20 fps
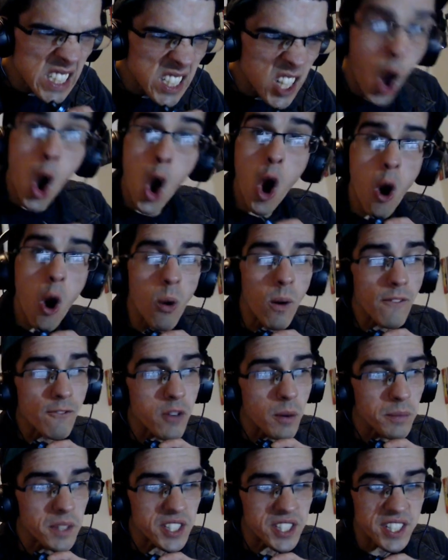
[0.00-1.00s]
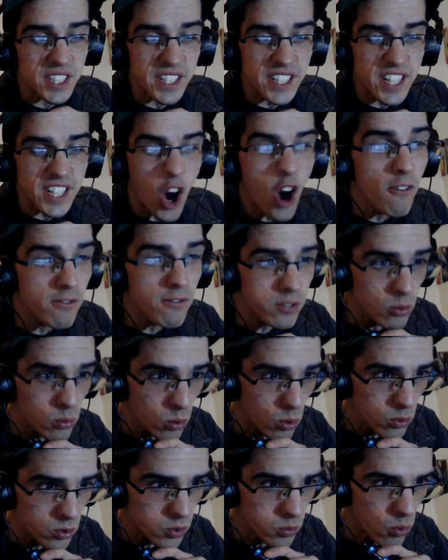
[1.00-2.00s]
Oh, I'm from the city of the
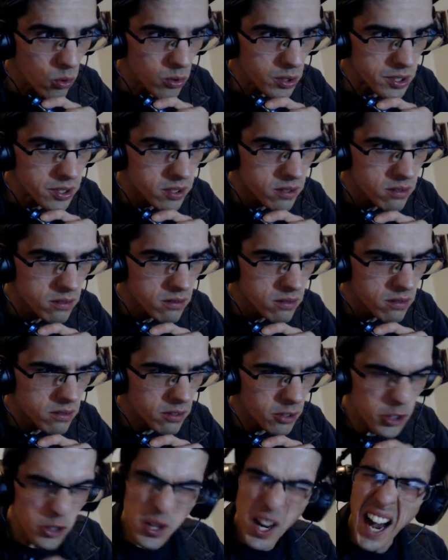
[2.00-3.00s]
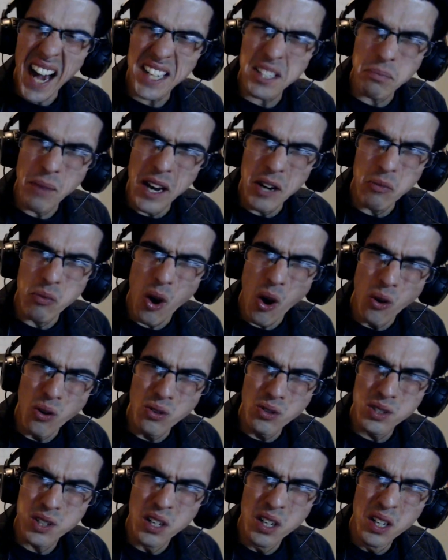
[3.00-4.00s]
Rolls Royce. You guys made
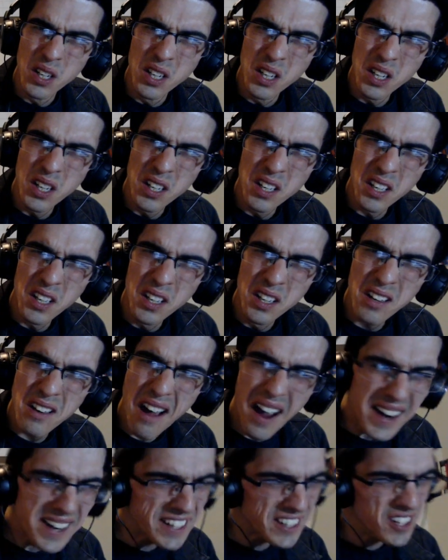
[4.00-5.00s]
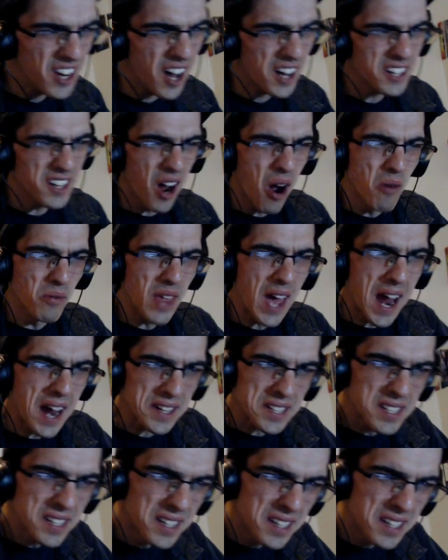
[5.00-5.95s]
Rolls? I did not know that.